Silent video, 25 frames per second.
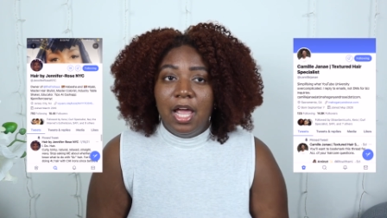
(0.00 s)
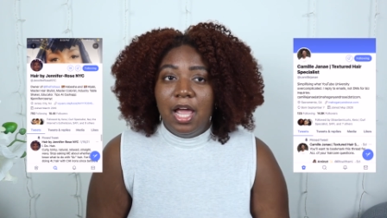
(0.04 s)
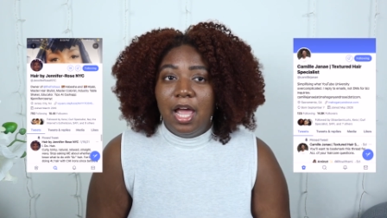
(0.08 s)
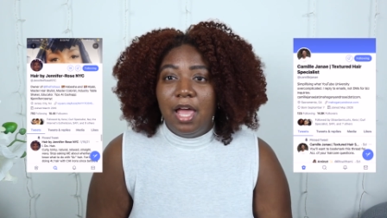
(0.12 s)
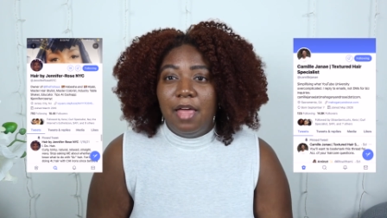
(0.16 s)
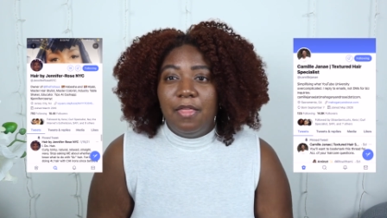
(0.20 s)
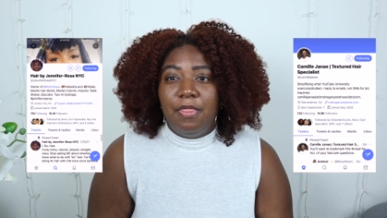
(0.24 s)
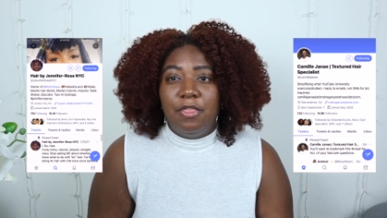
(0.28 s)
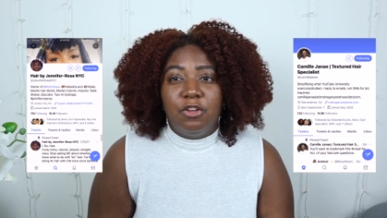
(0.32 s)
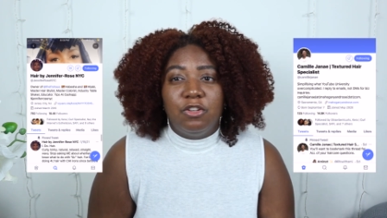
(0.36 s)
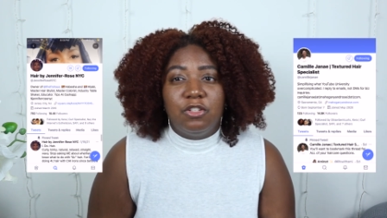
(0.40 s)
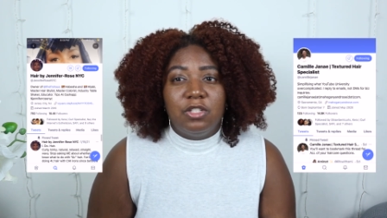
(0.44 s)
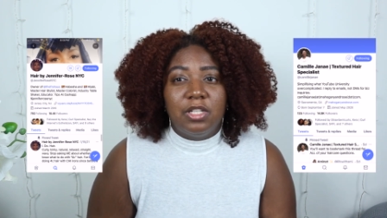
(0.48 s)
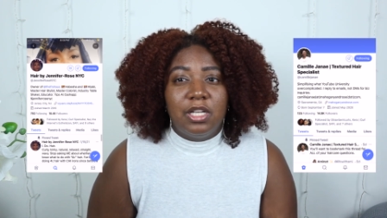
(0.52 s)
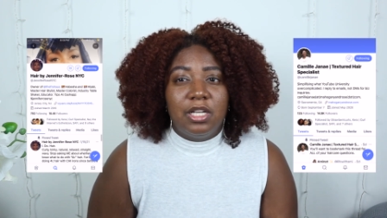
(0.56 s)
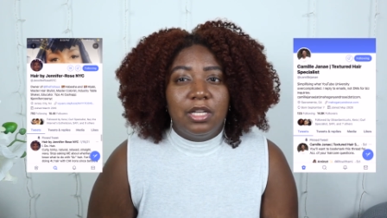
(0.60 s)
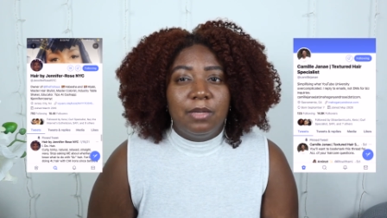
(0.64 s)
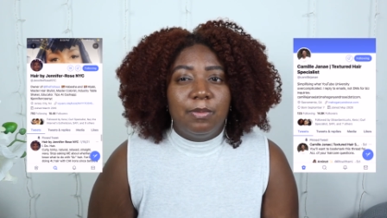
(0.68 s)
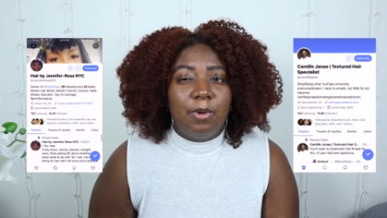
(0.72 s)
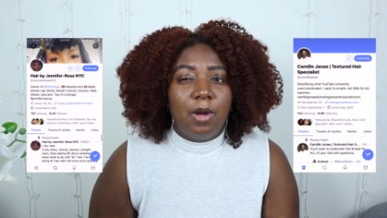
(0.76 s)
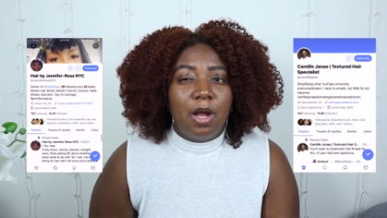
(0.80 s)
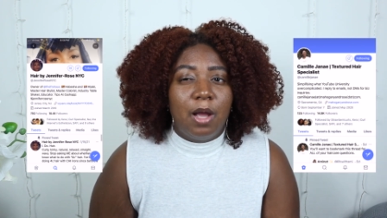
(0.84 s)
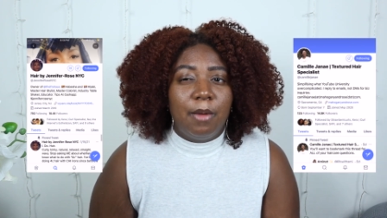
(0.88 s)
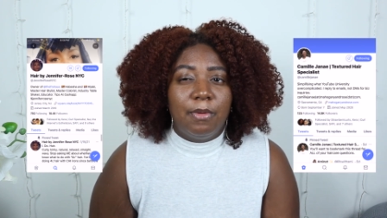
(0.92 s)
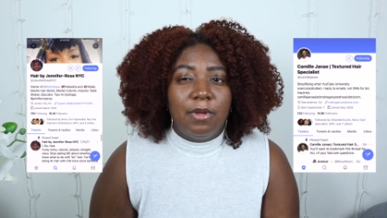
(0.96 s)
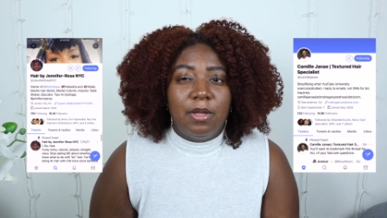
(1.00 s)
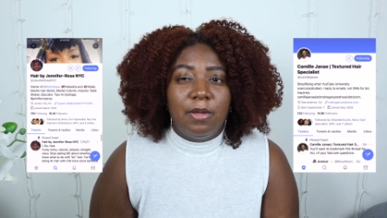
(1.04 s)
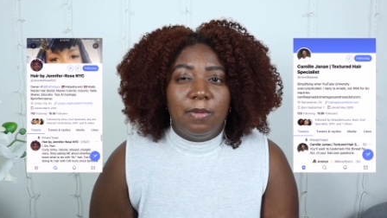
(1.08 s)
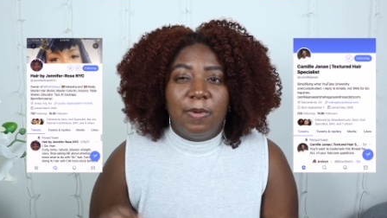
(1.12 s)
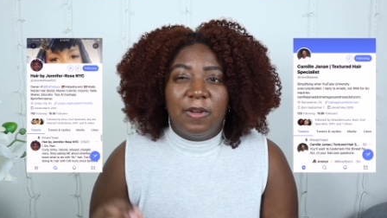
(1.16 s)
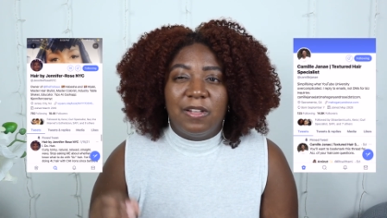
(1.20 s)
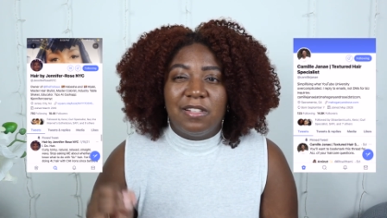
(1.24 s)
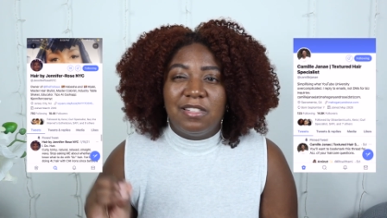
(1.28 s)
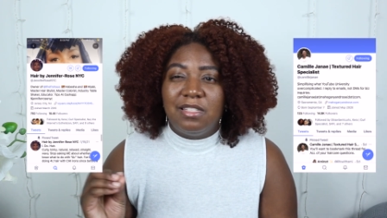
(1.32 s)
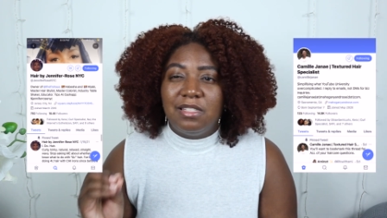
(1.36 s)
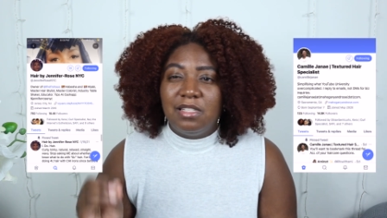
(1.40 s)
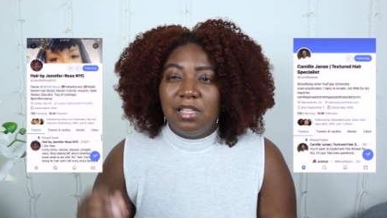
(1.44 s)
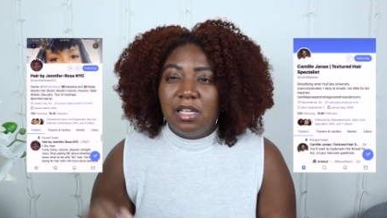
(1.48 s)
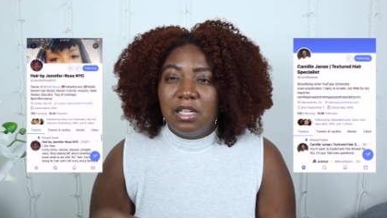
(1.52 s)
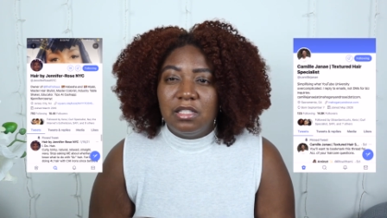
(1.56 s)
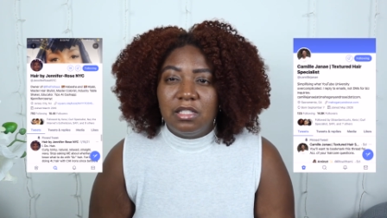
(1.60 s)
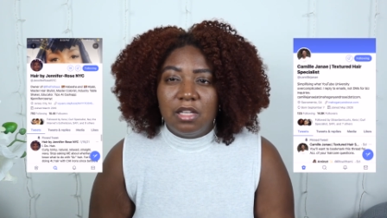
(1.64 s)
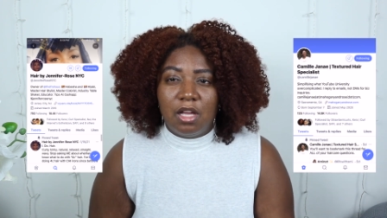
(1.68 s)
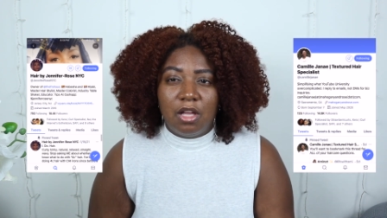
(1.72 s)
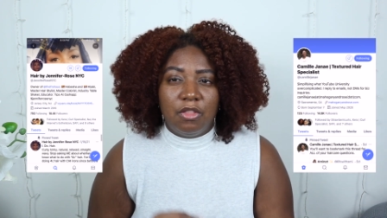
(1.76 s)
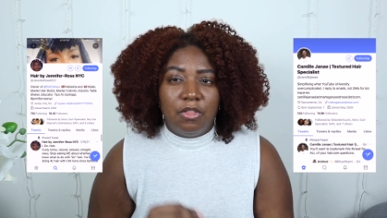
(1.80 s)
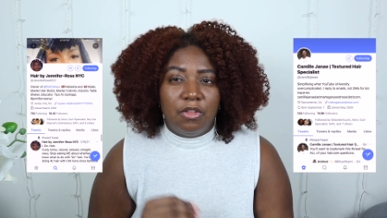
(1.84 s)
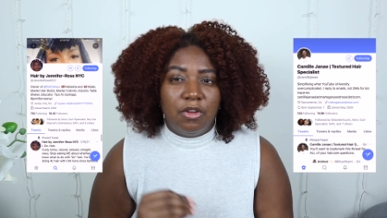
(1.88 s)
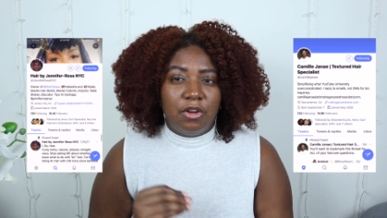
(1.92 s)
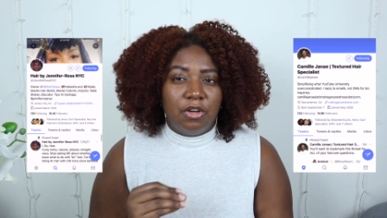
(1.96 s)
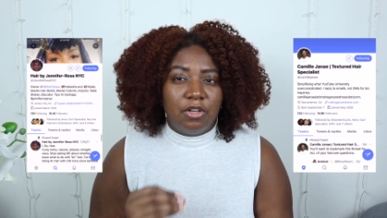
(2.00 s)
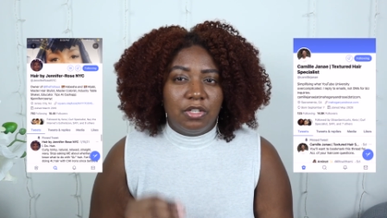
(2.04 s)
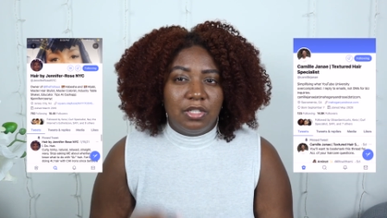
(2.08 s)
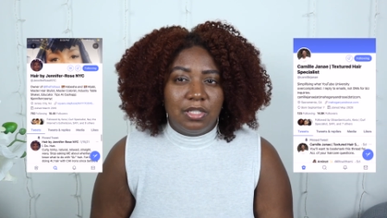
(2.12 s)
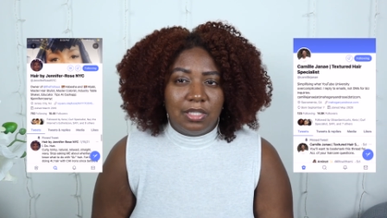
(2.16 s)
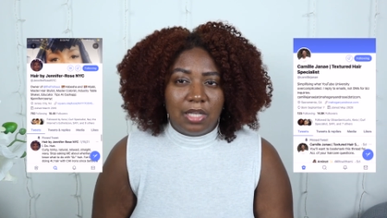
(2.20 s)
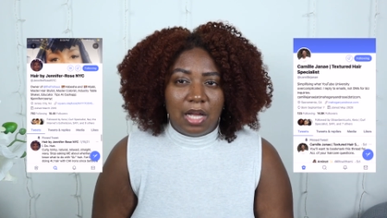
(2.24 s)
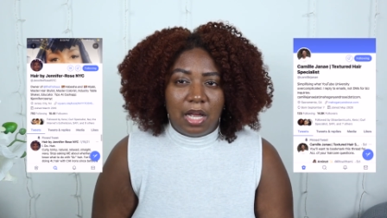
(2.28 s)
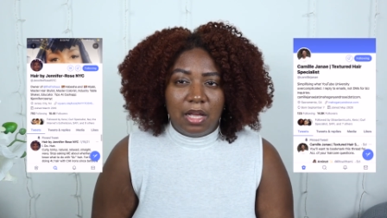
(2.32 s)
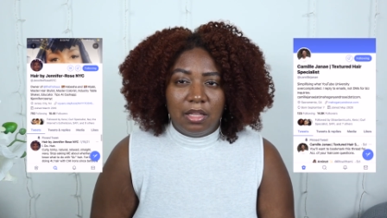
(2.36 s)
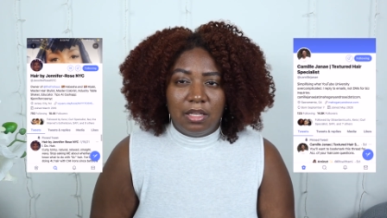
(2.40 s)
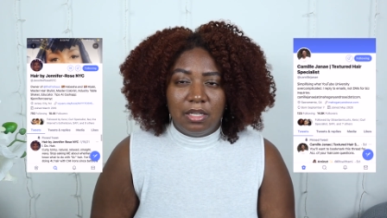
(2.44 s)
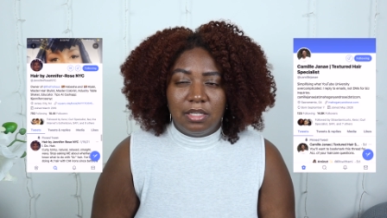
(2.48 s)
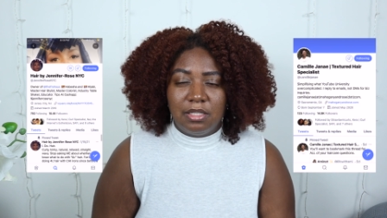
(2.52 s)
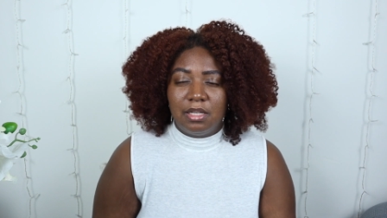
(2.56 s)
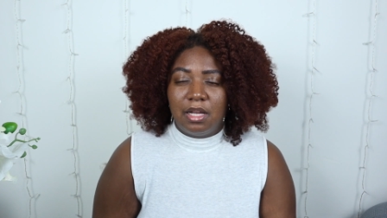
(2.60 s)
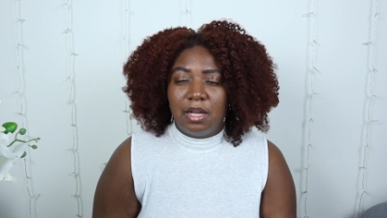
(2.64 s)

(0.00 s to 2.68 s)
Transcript: And there's like probably about 6 other stylists,